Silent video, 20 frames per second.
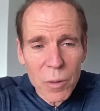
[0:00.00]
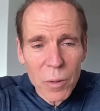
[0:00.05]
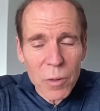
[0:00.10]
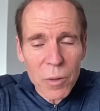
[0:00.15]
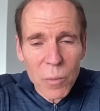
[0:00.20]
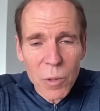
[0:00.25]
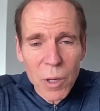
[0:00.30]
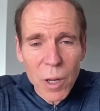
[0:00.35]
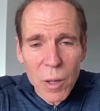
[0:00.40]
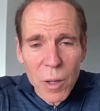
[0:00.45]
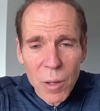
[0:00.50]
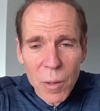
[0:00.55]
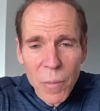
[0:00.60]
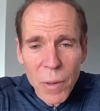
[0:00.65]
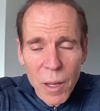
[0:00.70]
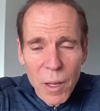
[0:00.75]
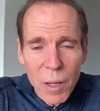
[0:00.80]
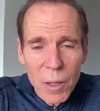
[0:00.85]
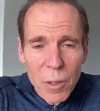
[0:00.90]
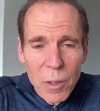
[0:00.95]
So it's another
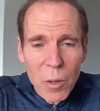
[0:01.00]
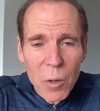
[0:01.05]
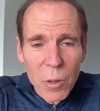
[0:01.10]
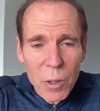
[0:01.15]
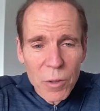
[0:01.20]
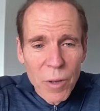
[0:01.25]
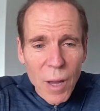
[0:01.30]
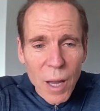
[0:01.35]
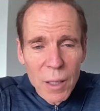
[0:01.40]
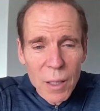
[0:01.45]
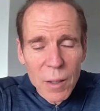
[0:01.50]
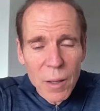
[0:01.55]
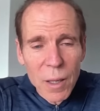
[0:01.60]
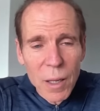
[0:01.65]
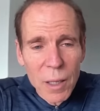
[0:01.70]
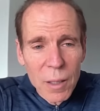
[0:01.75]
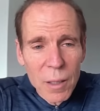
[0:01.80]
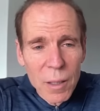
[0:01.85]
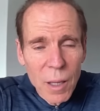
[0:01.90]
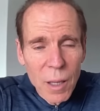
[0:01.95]
another exciting
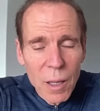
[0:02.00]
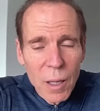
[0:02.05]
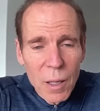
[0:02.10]
thing.